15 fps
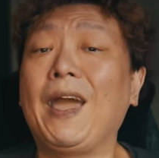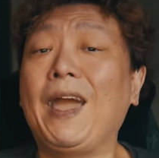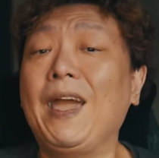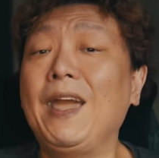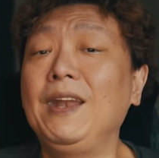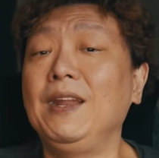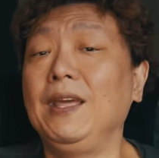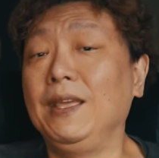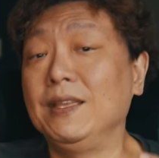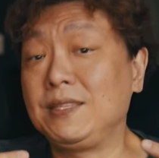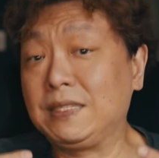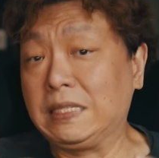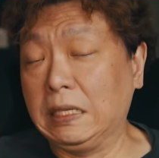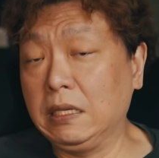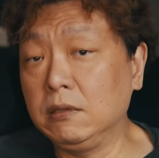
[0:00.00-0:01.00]
and a
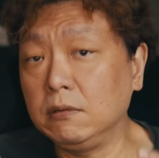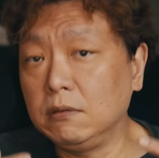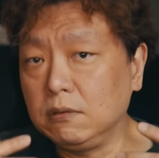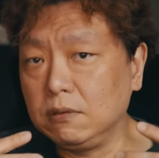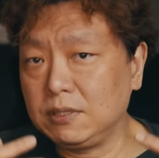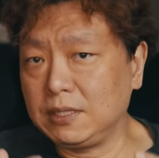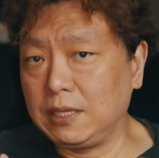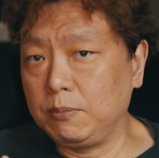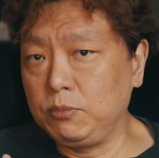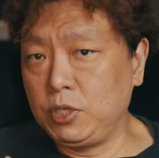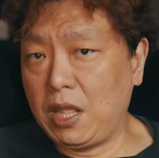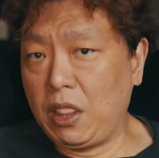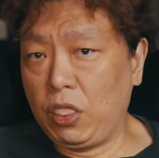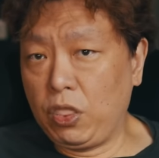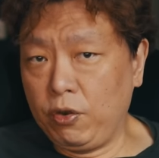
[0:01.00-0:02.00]
single
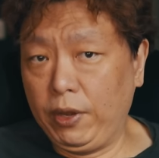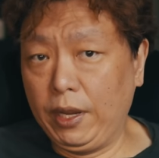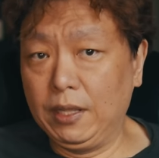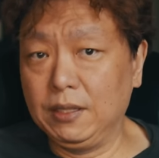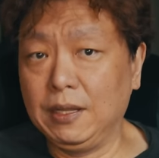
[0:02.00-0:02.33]
Sub-Gen 3,